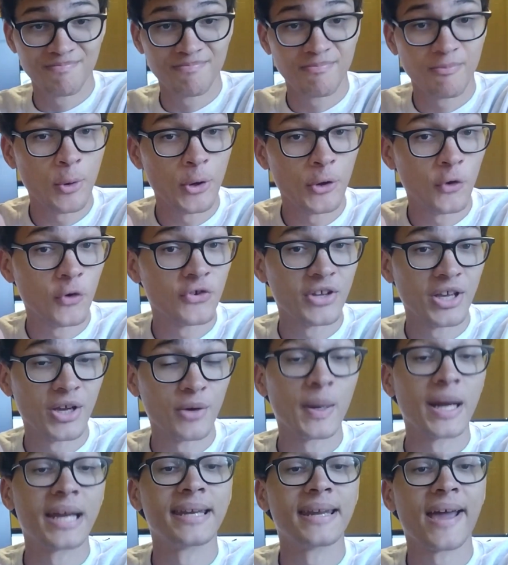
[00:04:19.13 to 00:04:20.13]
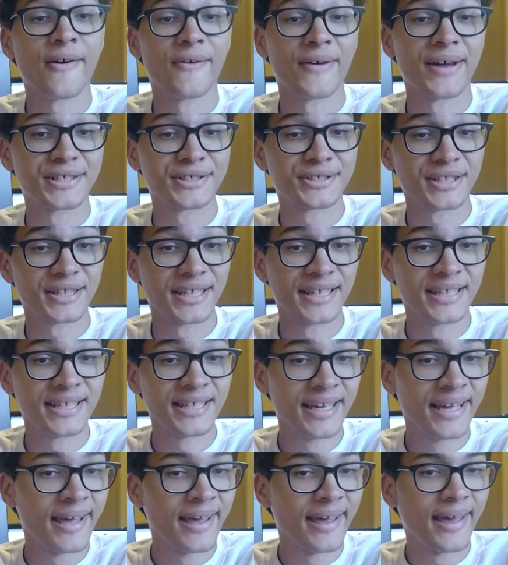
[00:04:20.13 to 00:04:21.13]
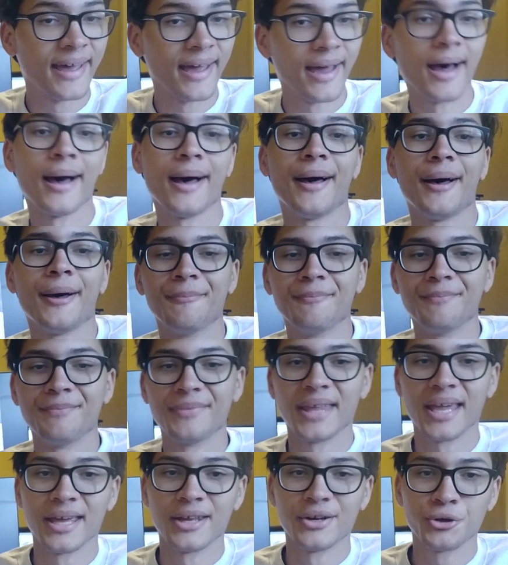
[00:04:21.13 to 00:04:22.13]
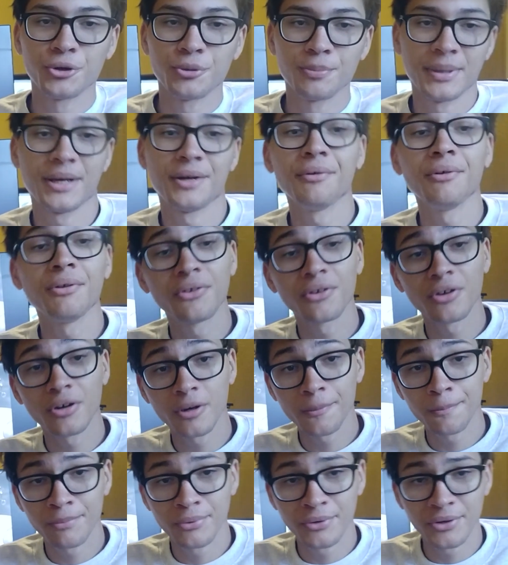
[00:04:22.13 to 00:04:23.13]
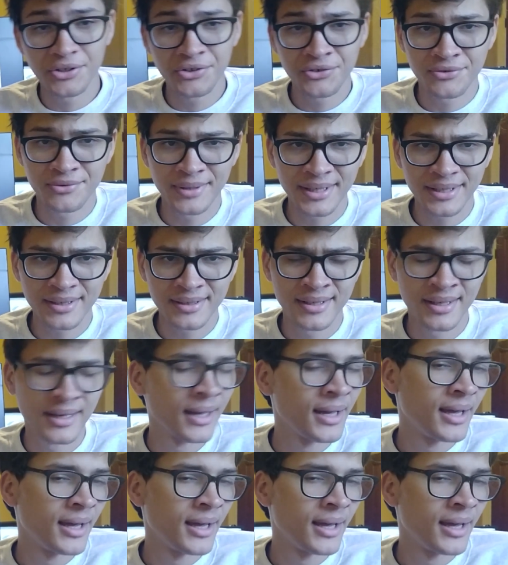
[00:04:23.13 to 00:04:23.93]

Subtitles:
what you're seeing right now, actually. And her parents are pretty strict.